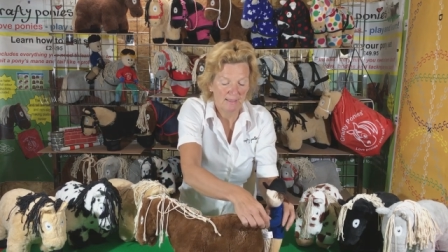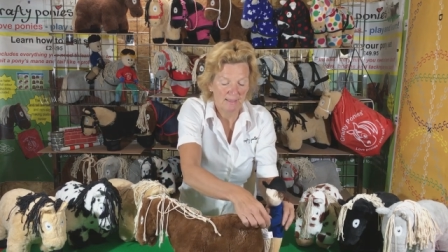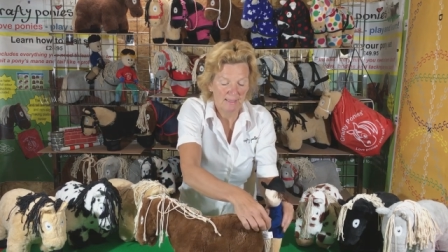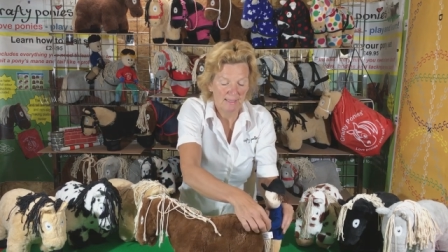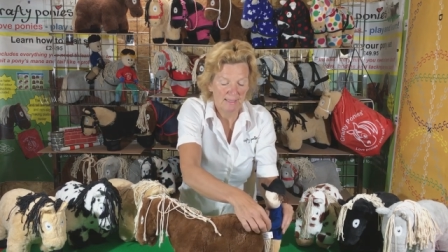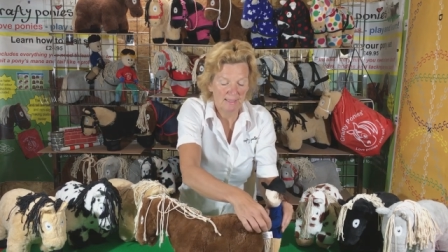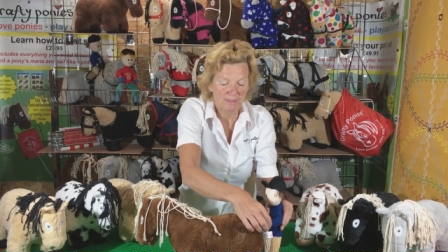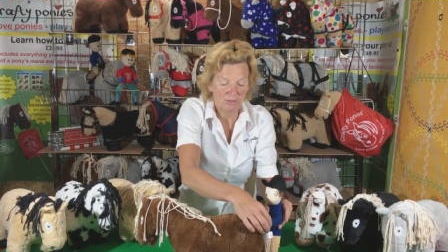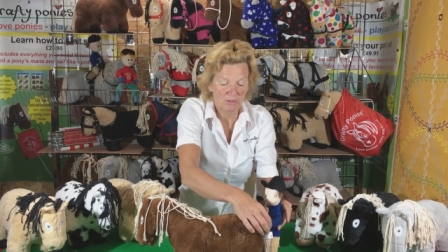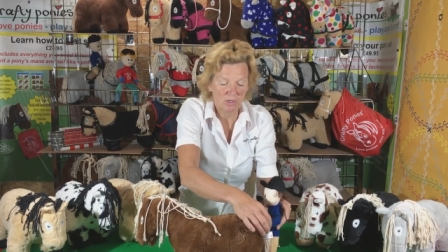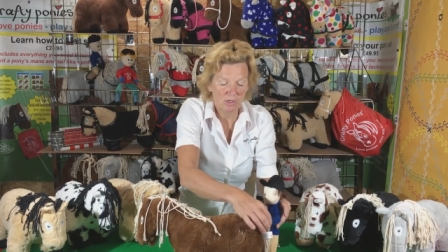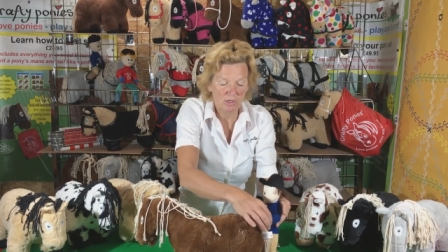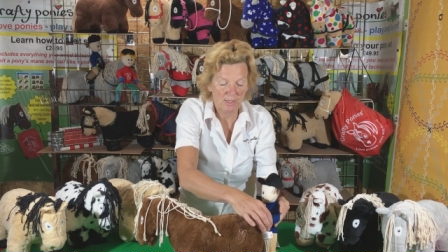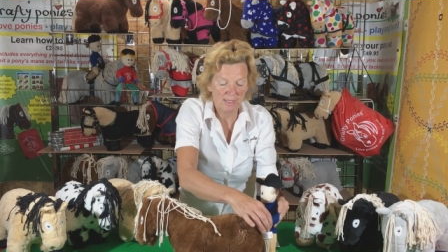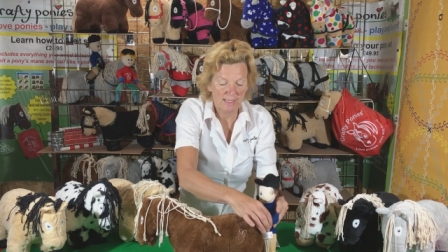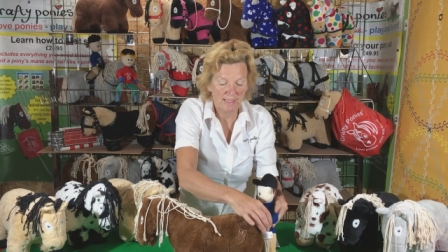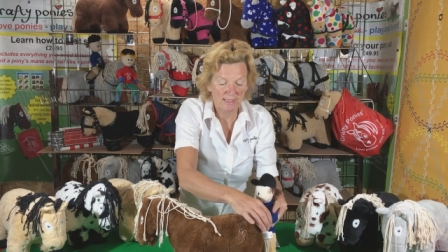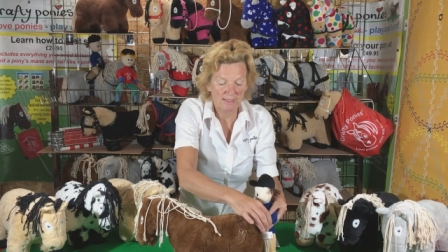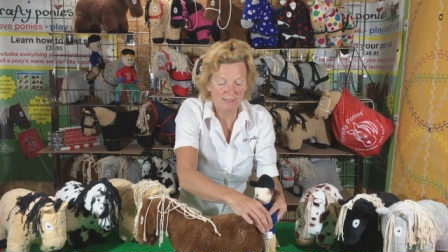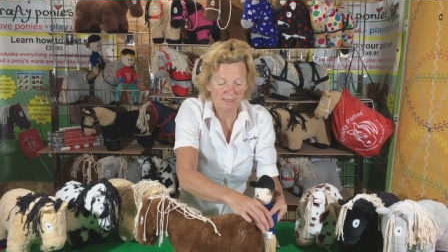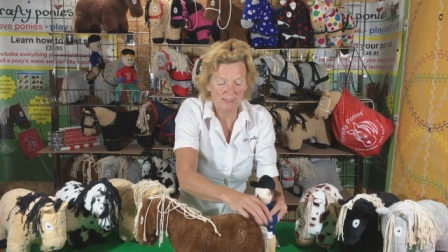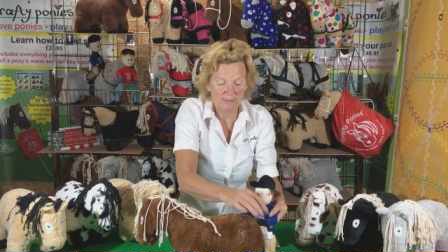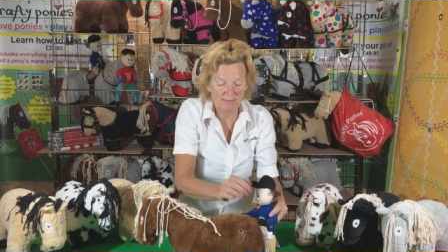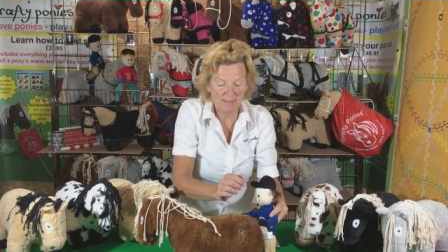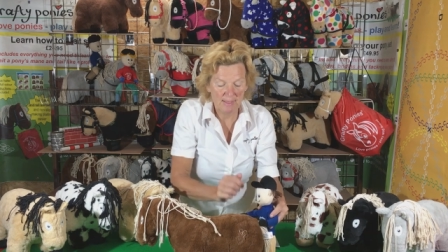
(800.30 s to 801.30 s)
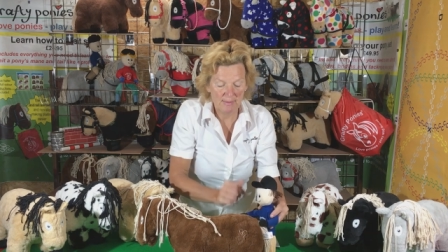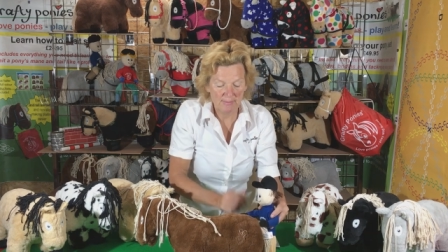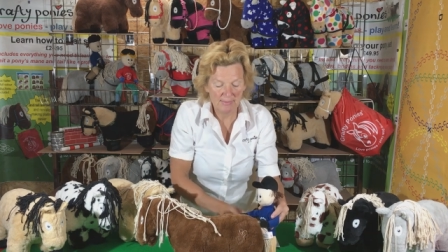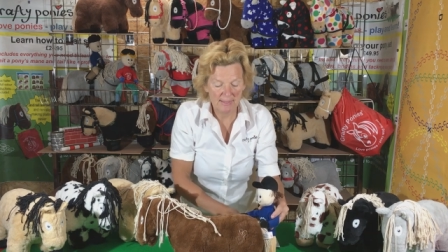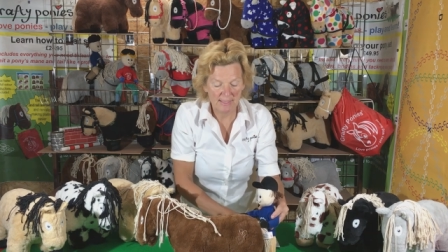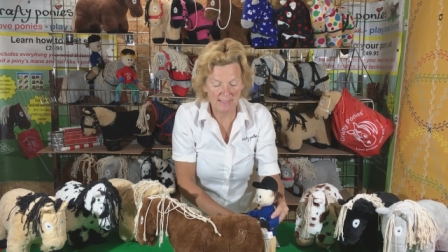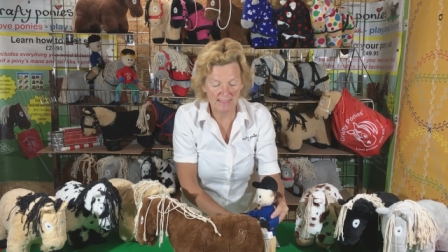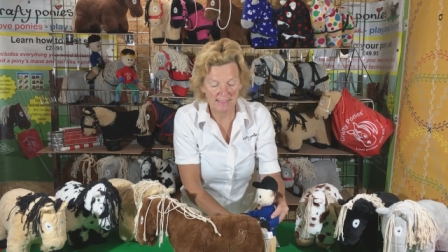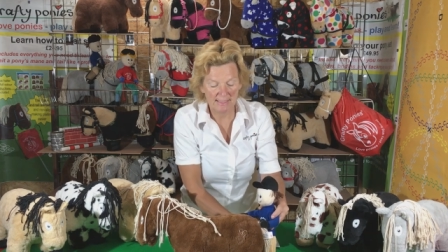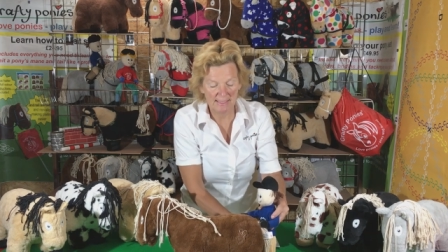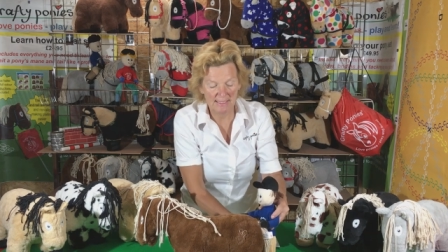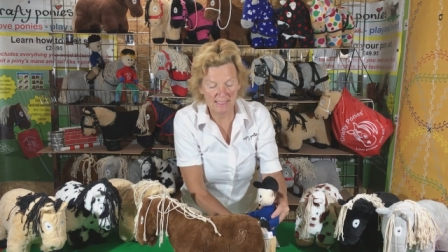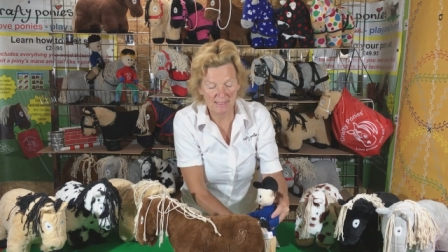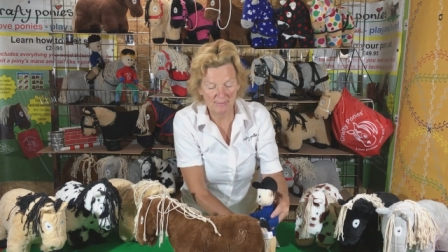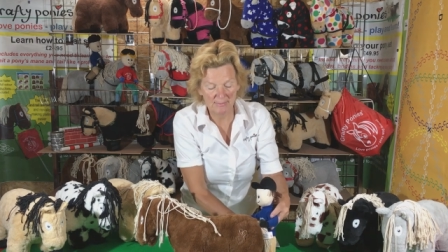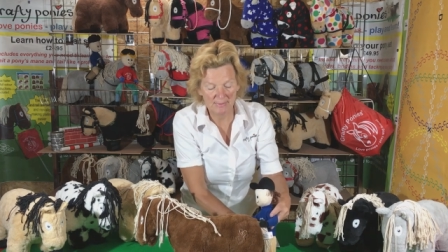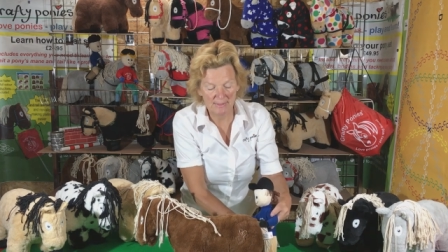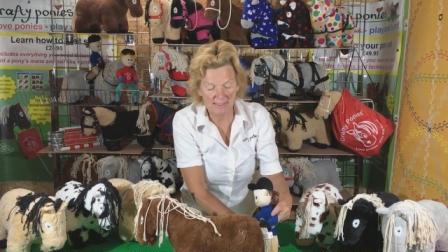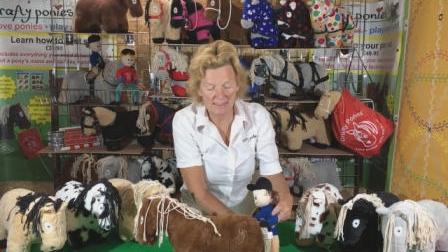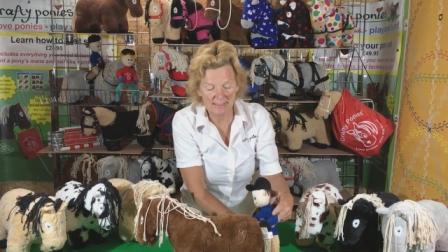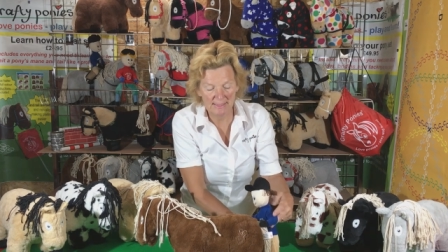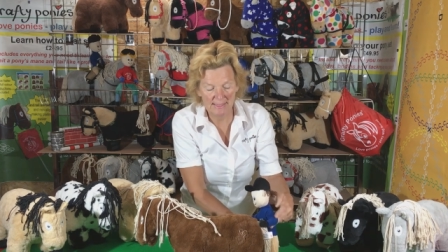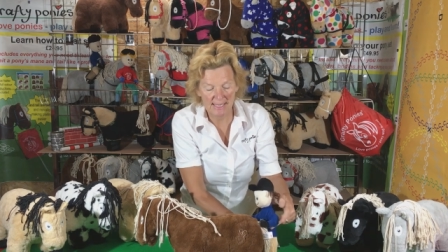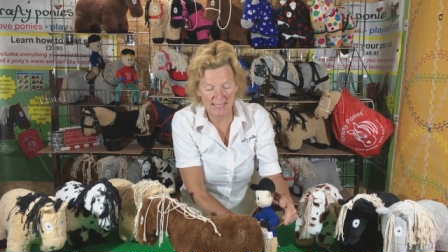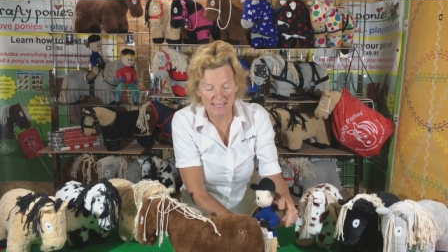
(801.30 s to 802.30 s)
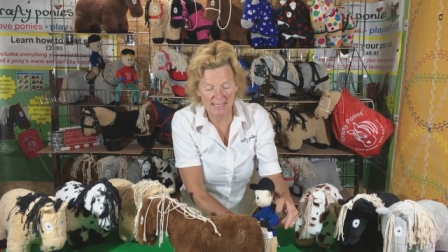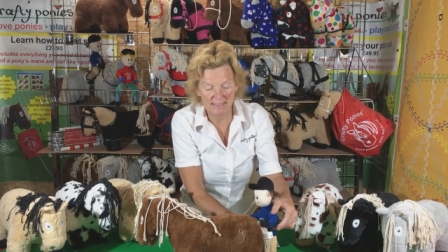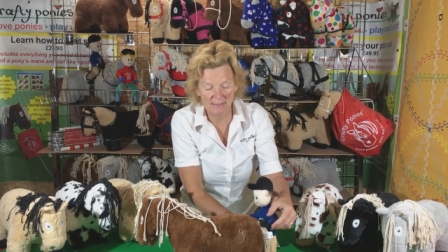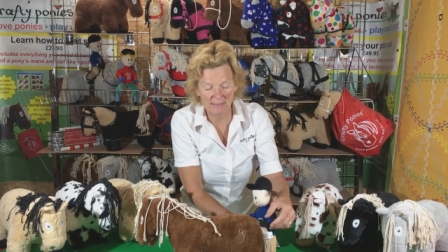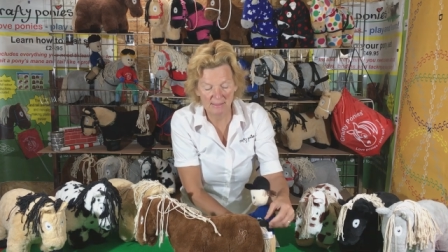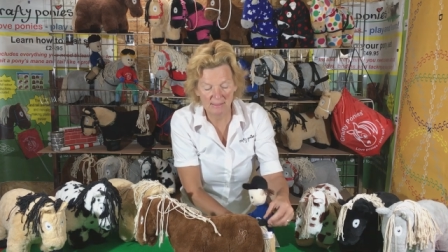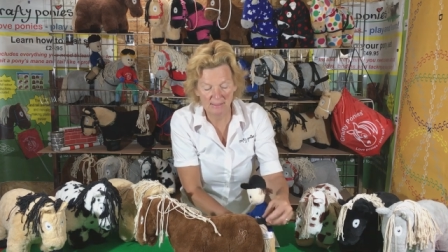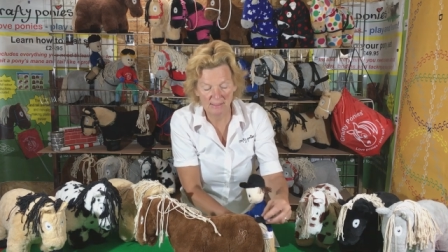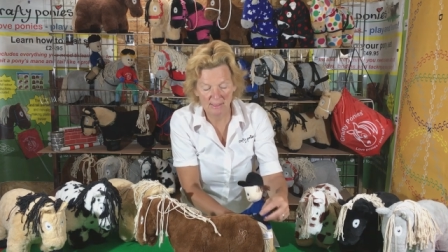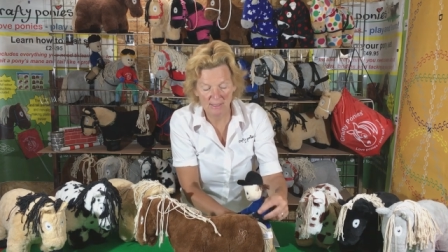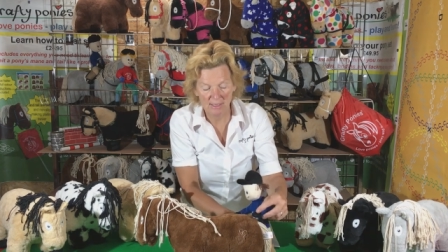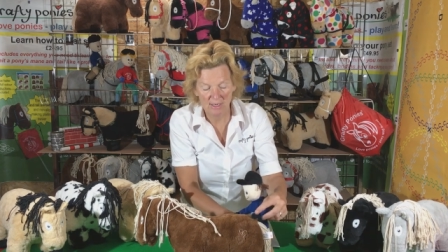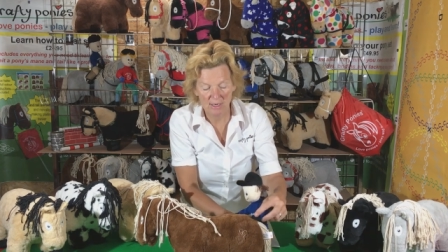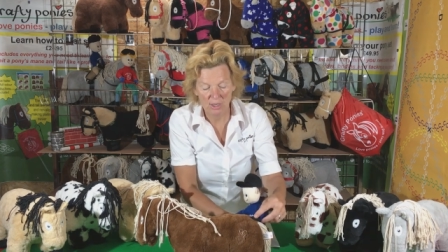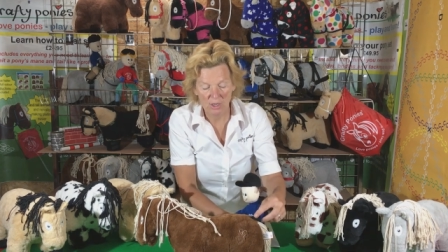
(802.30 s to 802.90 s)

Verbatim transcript: He's talking to him and he keeps his hand